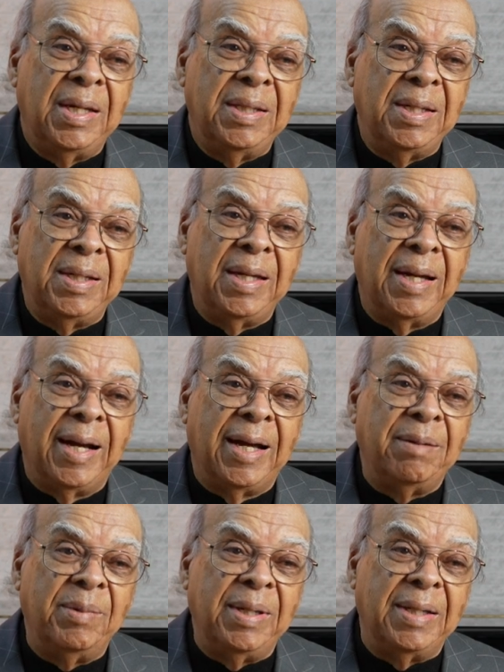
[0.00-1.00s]
Then they
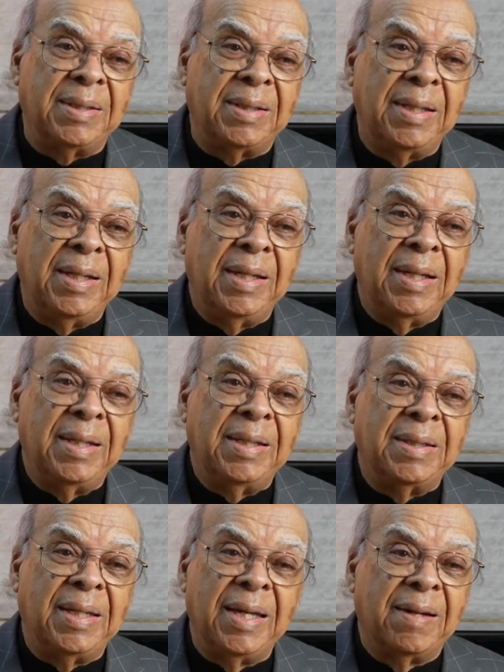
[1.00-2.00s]
hired me as,
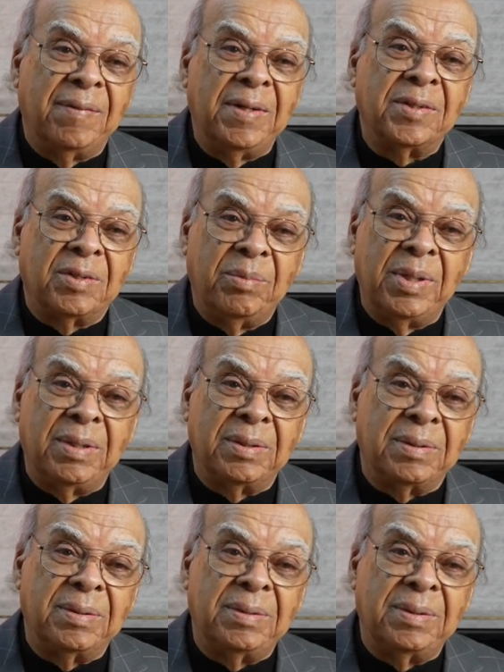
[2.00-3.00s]
as head of the instrumental
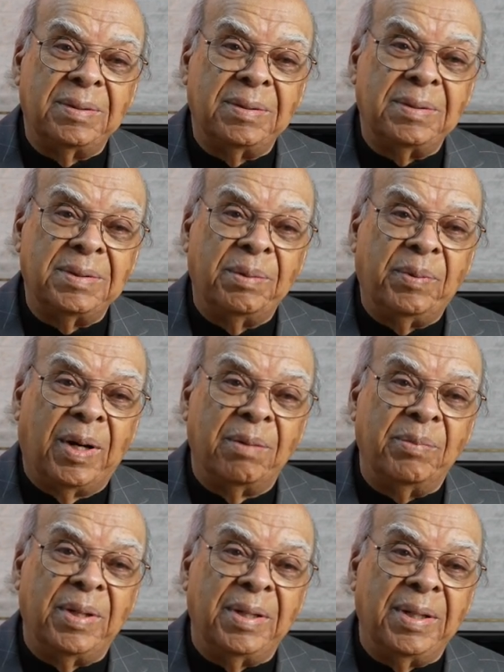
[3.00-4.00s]

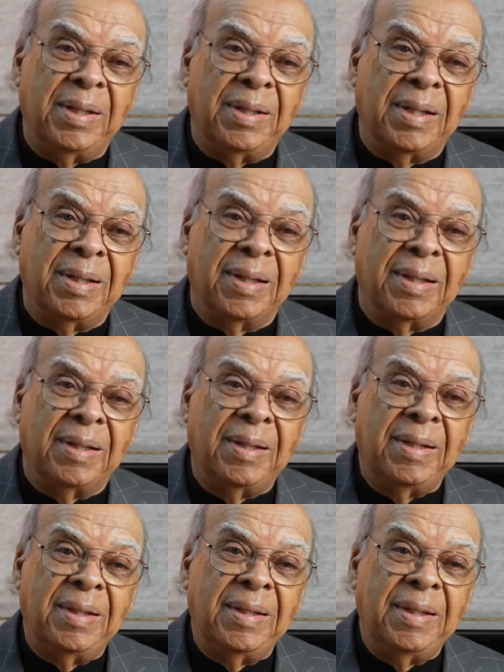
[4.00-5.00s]
department at, at, uh,
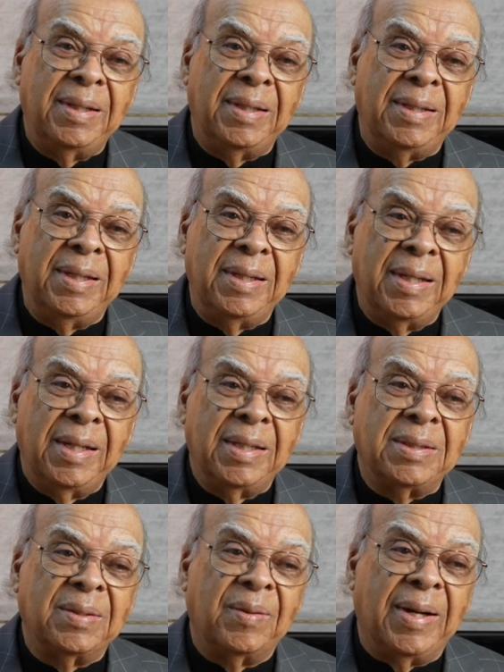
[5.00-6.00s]
at the.
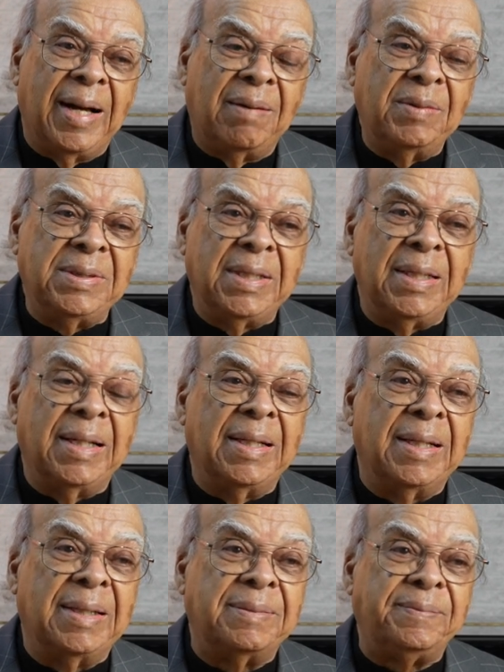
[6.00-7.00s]
So I was at
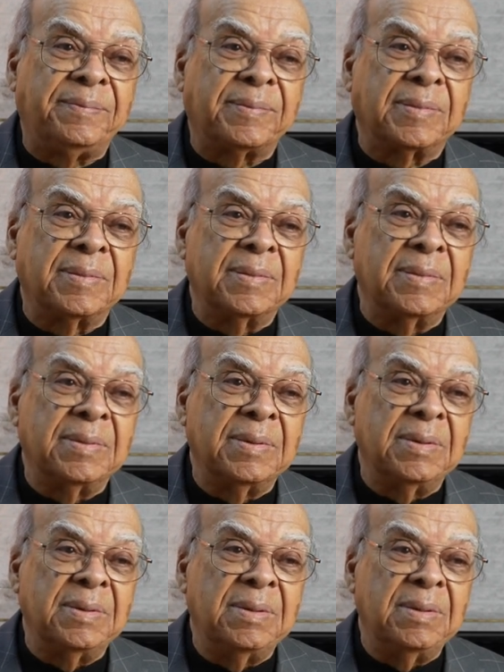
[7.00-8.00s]
uh,
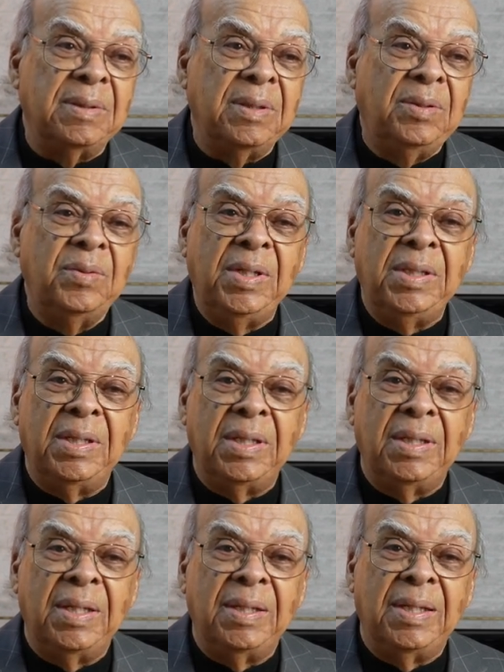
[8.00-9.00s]

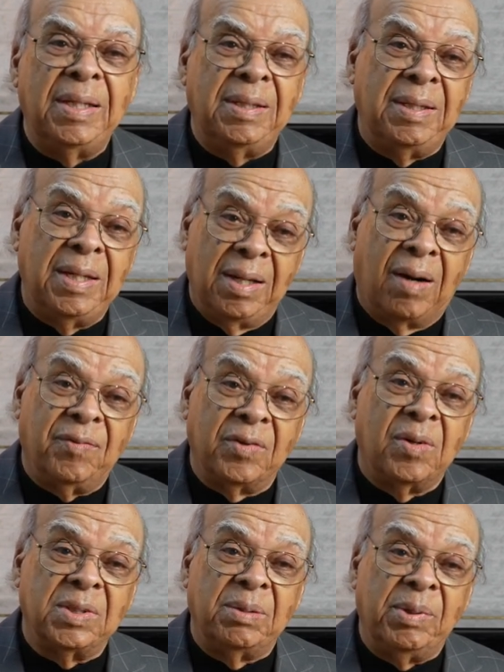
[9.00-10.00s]
Then, then of
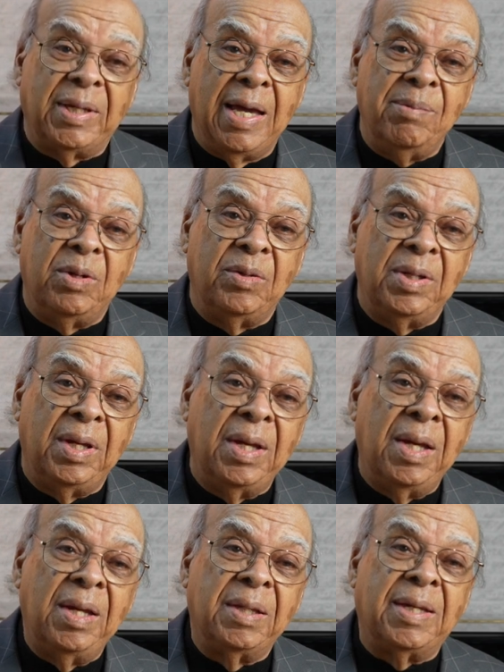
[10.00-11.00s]
course it became UD,
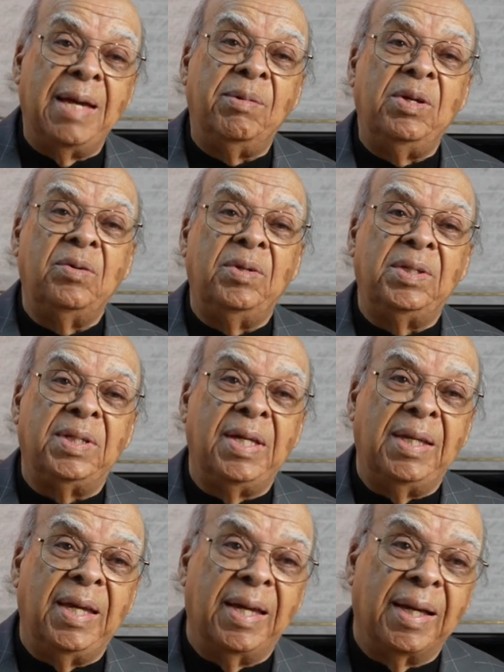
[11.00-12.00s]
came to
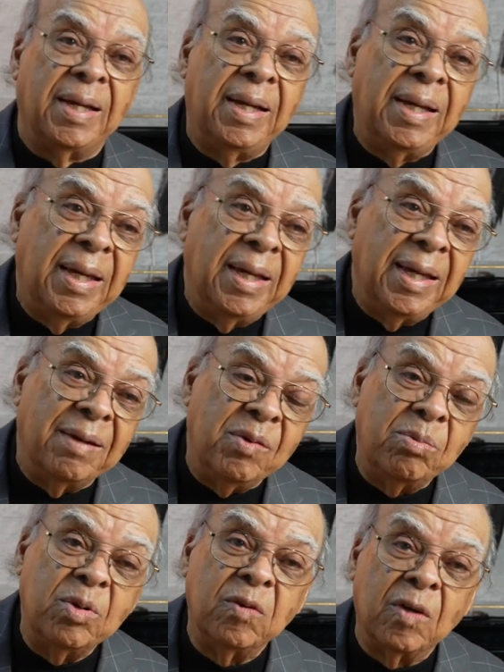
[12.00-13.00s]
UDC. Yeah and
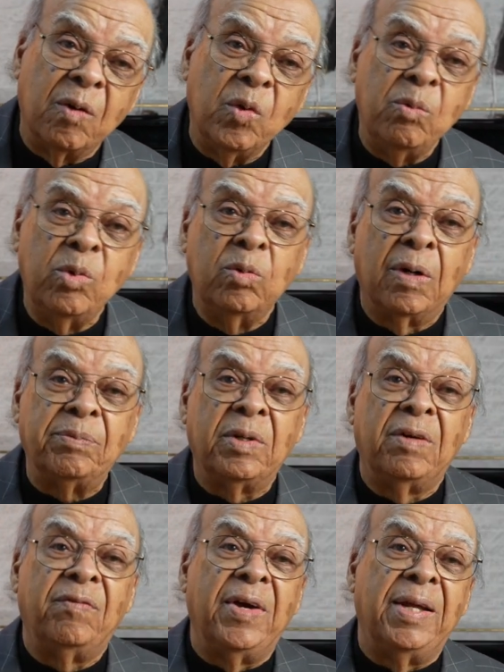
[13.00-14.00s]
we moved up. We moved up
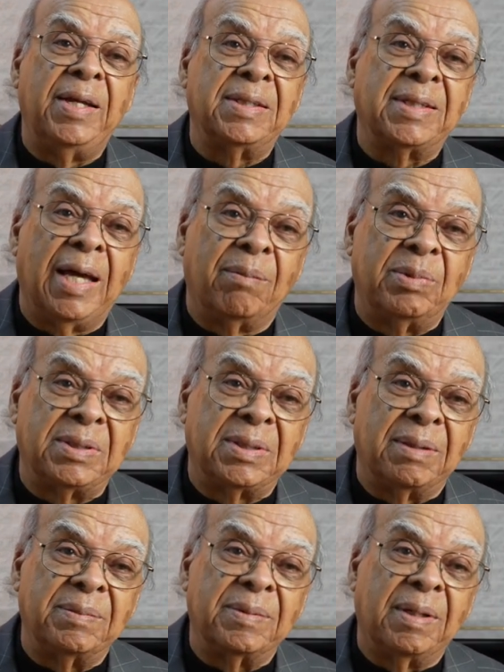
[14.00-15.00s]
to the Van Ness campus
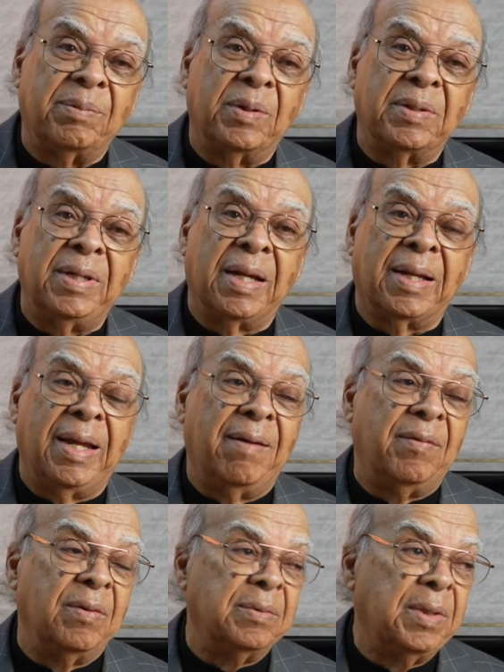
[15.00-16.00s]
up, mm-hmm. up on Connecticut
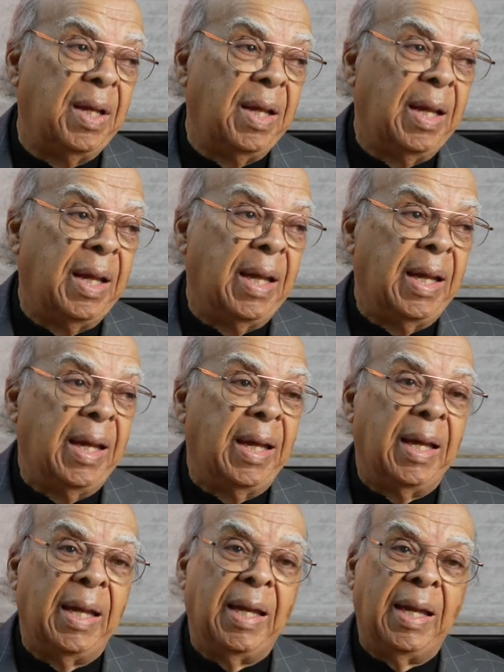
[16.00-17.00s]
Avenue. Mm-hmm. Do you
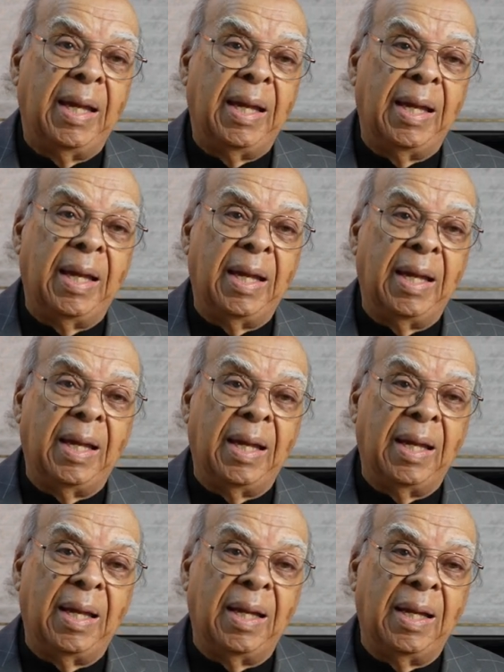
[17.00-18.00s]
remember when you made that
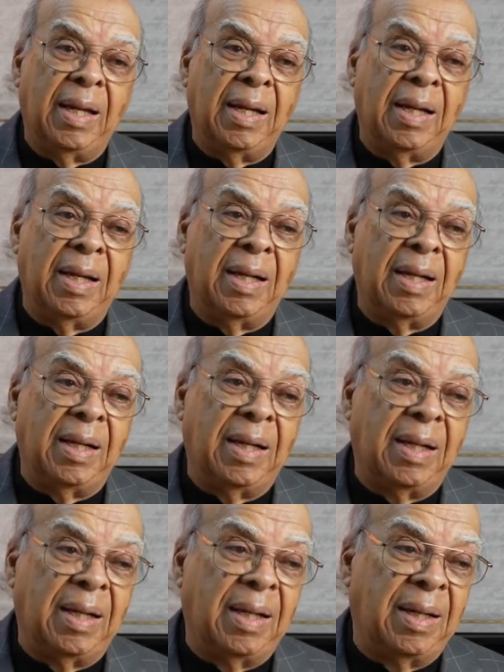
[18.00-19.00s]
transition?
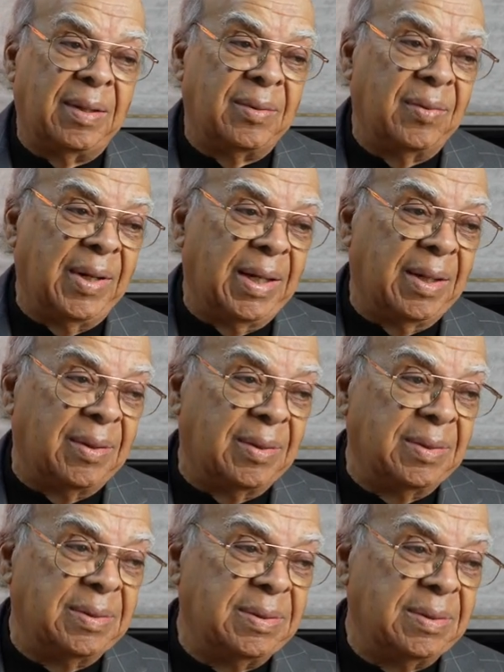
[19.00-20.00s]
Oh wow!